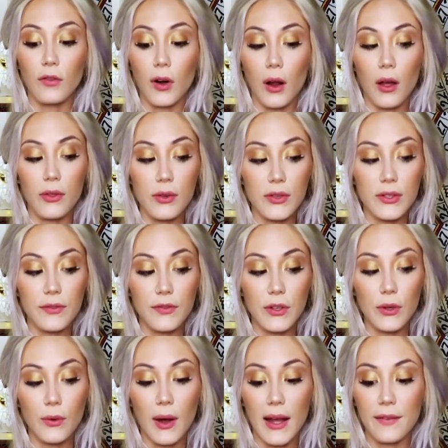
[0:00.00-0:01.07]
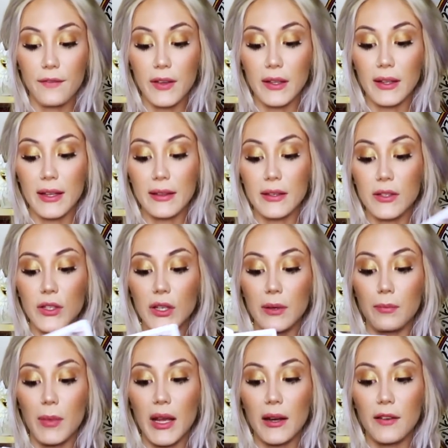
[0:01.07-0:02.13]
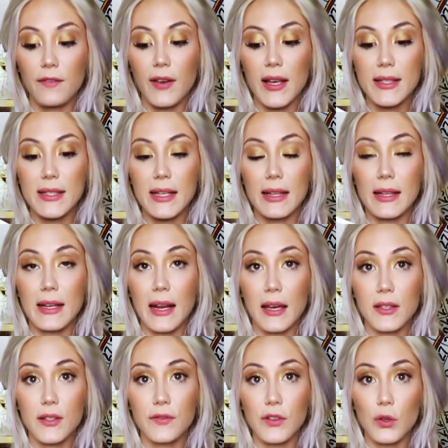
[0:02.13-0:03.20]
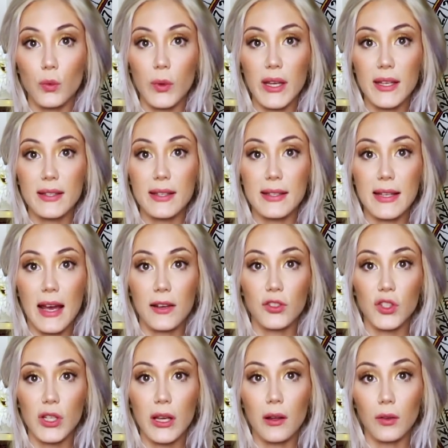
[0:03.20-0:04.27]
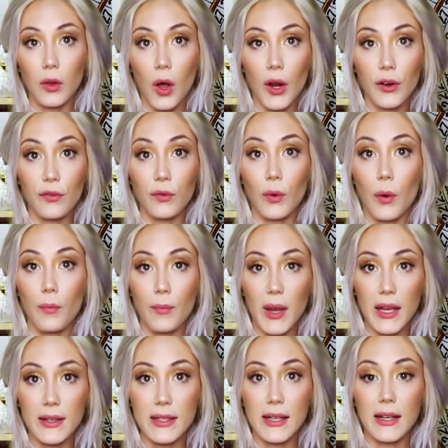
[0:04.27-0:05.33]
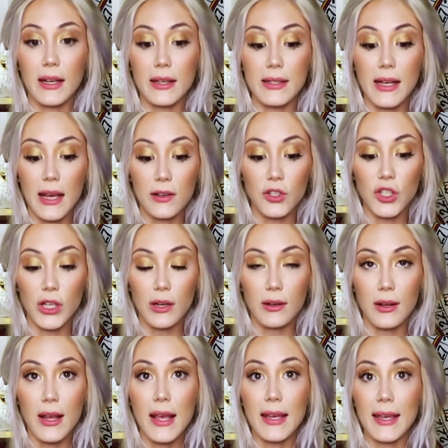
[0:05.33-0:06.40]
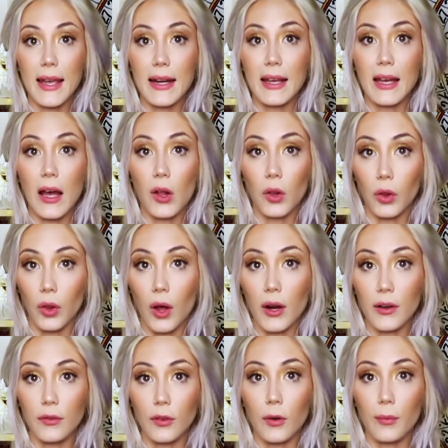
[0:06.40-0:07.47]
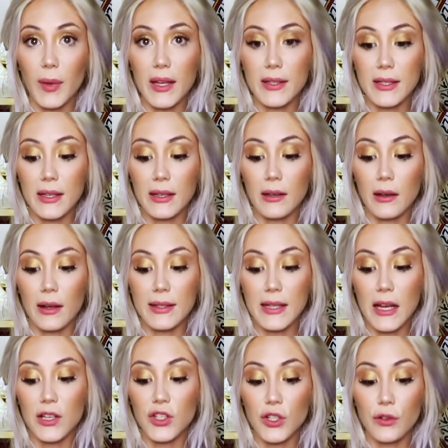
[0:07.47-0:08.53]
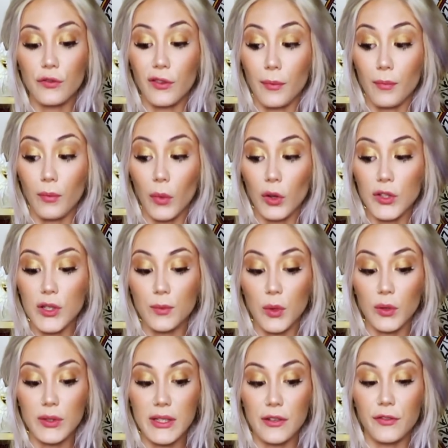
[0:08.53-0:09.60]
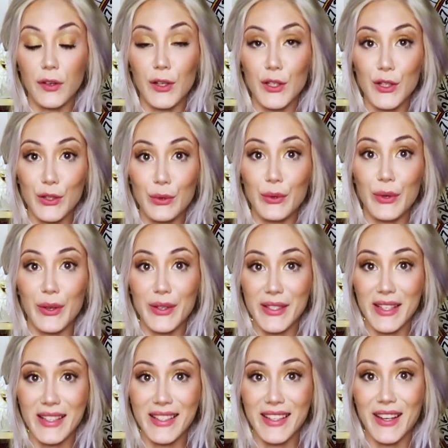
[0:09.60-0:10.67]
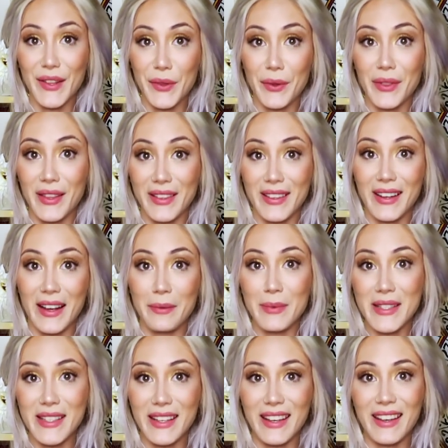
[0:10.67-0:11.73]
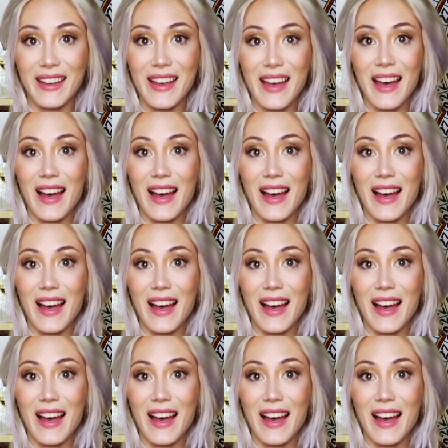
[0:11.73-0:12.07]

For others of you, I feel like this could manifest in the next few weeks is actually a lot of romantic attention, getting a lot of romantic attention from multiple different suitors. That's another thing that I'm seeing.